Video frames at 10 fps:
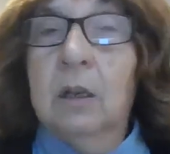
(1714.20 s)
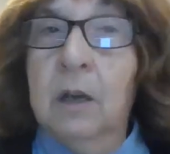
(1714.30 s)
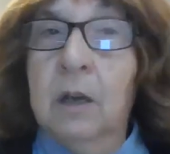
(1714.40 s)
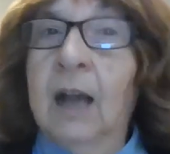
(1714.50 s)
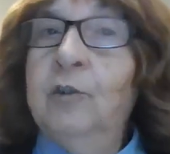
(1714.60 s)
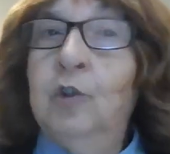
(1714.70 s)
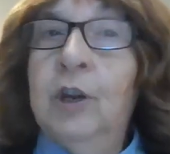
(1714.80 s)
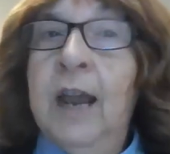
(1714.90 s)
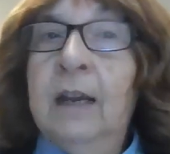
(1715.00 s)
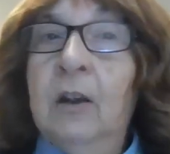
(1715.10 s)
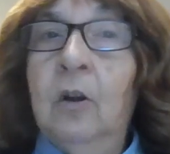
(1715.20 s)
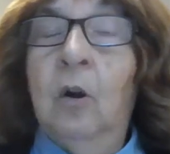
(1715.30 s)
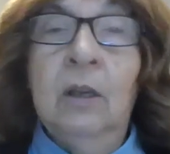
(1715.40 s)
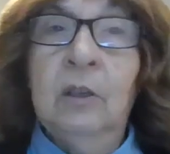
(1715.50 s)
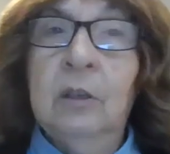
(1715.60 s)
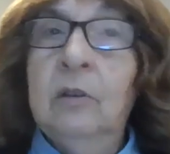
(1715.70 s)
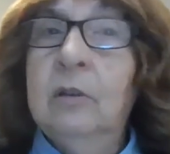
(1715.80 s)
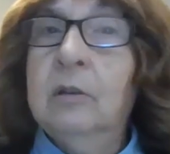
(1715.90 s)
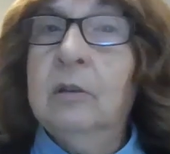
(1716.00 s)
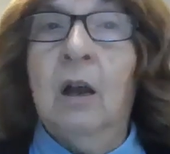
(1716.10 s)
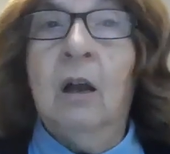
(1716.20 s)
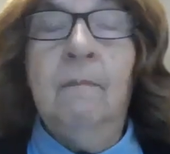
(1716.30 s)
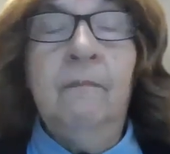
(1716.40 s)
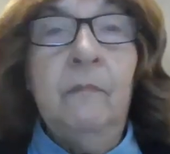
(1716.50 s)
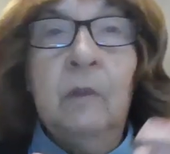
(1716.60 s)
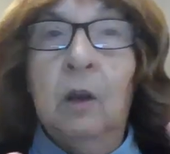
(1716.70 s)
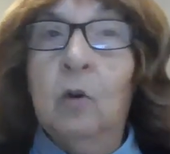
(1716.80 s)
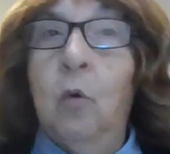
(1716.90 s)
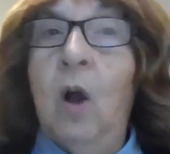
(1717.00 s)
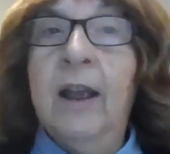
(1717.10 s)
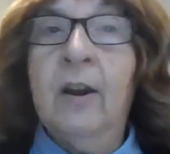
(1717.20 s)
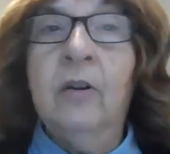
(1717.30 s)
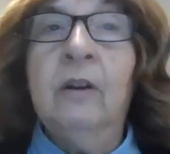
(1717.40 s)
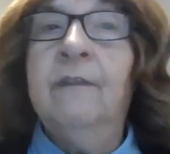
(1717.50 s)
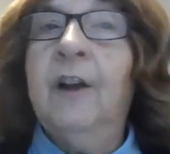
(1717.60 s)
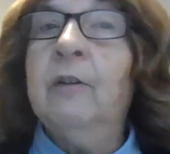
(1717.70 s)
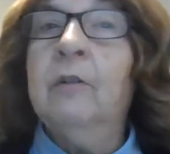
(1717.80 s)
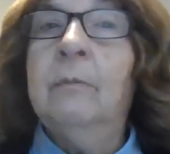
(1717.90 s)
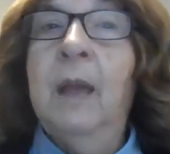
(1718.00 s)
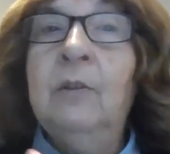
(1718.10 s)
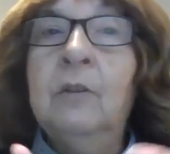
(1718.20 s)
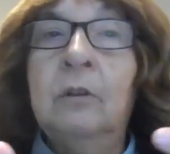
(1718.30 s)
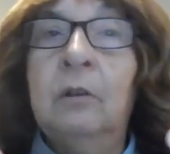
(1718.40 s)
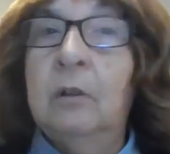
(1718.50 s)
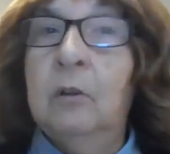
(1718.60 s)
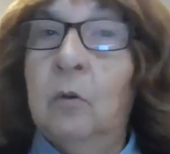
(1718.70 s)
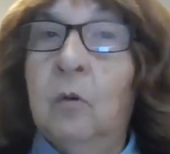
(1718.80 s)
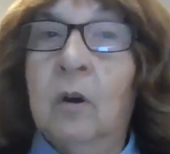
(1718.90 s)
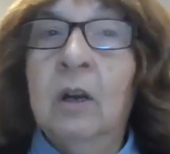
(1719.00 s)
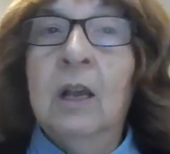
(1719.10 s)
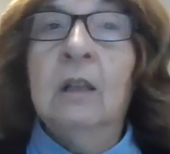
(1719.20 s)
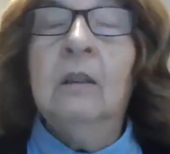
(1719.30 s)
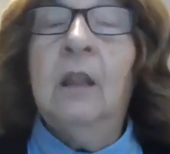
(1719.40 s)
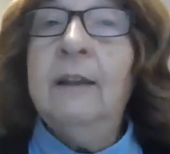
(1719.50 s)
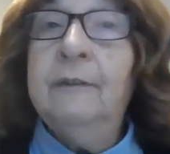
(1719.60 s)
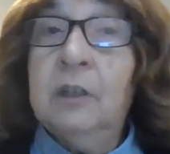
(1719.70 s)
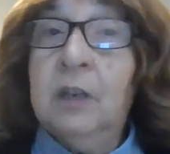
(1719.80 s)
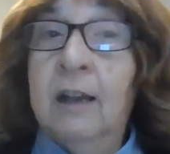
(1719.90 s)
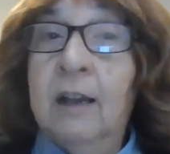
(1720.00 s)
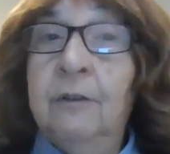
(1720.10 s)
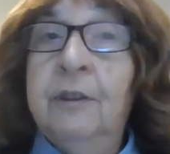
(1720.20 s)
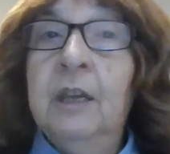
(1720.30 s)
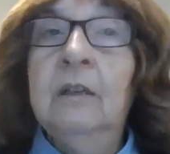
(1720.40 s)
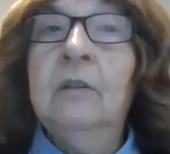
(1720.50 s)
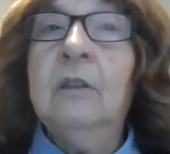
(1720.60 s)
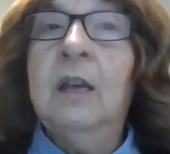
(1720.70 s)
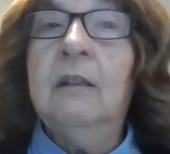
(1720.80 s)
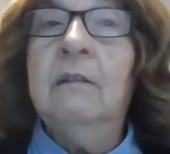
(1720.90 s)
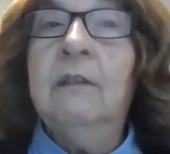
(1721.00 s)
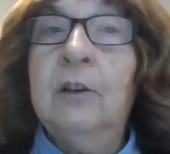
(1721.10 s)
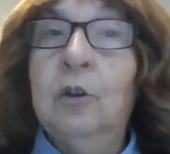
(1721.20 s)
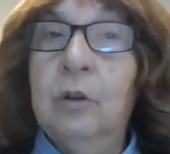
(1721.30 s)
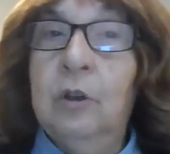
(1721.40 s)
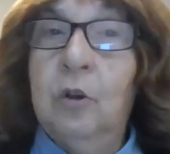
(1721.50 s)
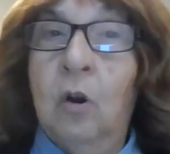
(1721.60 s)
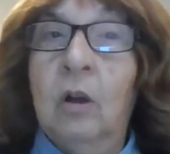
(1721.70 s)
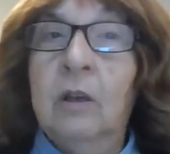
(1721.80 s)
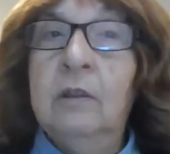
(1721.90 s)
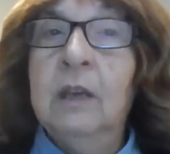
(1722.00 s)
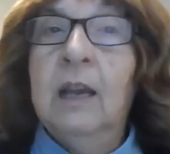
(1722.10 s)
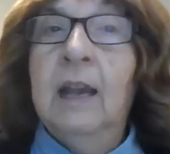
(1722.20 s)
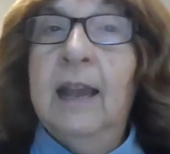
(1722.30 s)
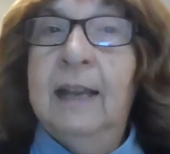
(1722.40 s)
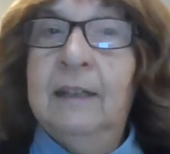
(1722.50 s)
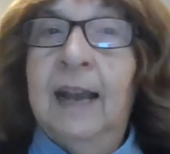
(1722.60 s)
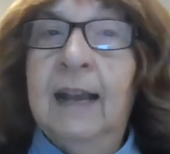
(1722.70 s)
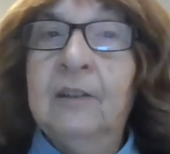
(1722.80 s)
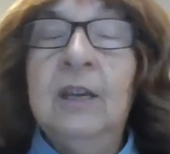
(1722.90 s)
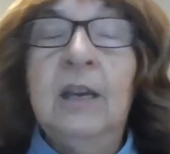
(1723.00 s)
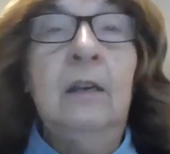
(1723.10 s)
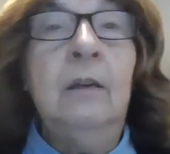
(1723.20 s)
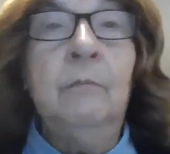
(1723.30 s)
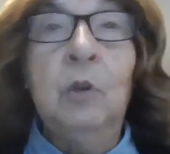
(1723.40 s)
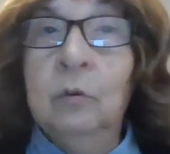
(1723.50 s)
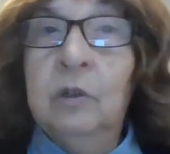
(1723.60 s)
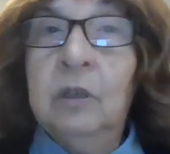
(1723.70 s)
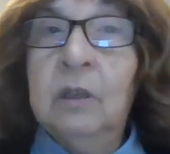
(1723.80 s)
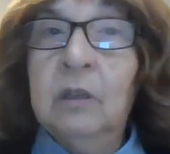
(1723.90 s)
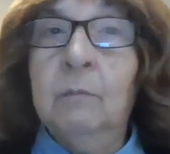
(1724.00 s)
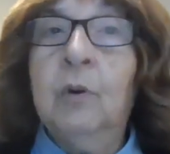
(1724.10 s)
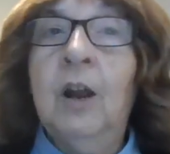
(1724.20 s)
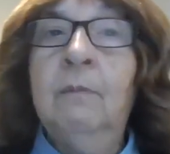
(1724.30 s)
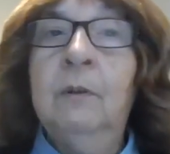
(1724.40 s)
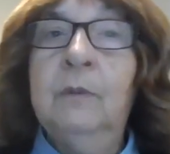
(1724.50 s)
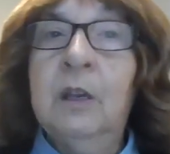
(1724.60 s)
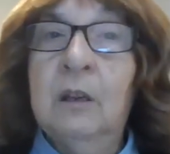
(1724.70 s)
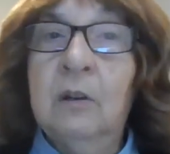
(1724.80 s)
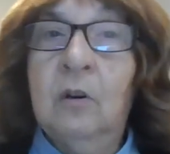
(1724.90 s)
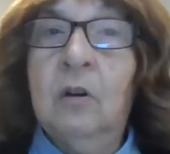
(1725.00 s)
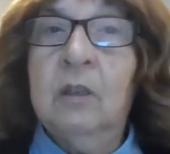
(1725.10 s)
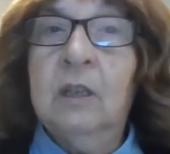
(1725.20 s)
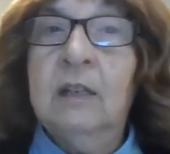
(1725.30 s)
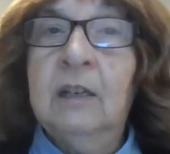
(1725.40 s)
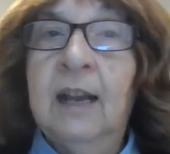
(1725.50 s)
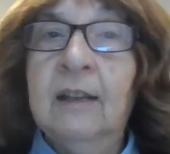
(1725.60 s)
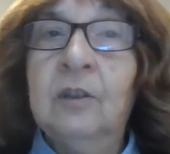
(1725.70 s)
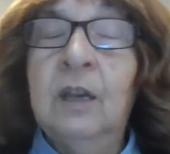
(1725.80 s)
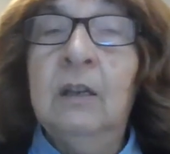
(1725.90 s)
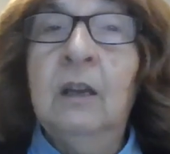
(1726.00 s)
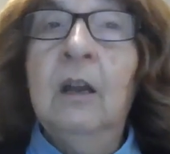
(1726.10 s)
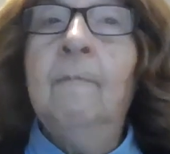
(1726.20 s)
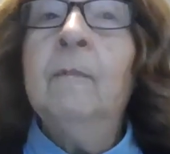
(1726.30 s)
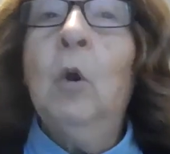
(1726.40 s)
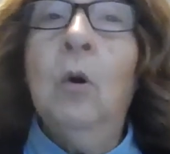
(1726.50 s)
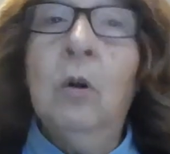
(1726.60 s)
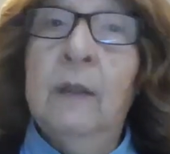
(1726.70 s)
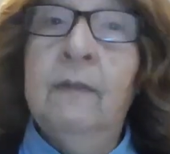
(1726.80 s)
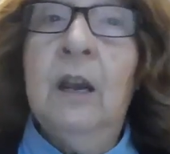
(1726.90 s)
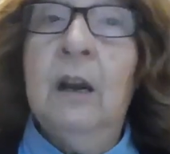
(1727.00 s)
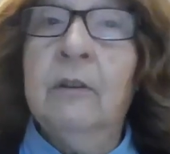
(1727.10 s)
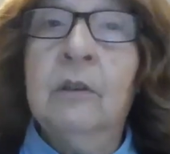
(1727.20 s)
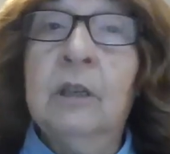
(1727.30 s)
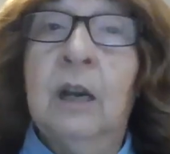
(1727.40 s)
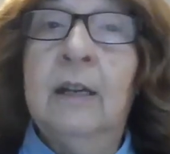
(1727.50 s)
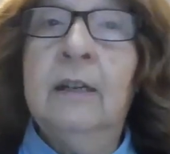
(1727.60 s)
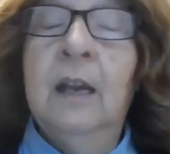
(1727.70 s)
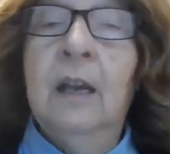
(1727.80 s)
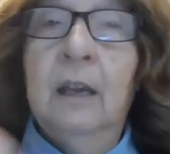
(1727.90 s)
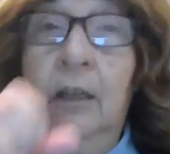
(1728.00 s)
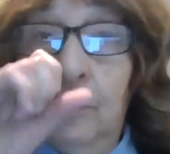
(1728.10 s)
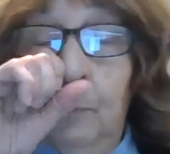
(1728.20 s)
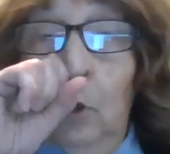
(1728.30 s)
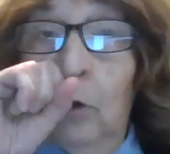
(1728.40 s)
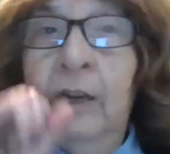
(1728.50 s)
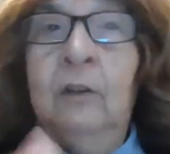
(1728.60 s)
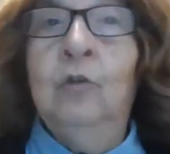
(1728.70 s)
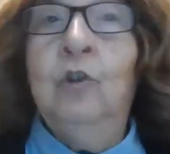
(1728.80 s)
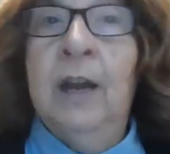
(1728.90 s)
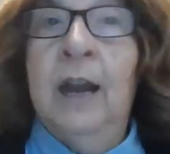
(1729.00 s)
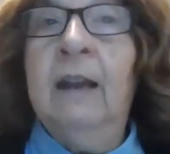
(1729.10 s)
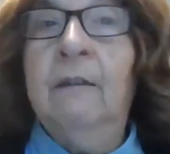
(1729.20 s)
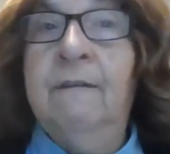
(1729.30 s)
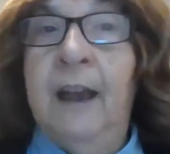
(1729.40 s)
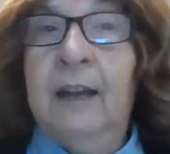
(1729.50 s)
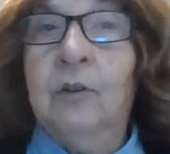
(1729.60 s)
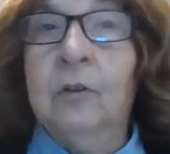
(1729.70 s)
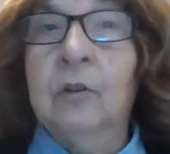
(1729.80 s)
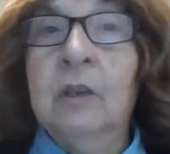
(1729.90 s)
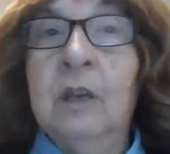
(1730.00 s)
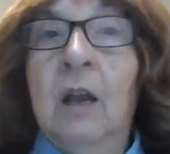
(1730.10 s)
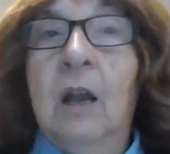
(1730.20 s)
non genetic causes, um, acquired environmental or lifestyle things that, that could cause ataxia, immune system problems that can cause ataxia, or on the other side, exploring genetic factors.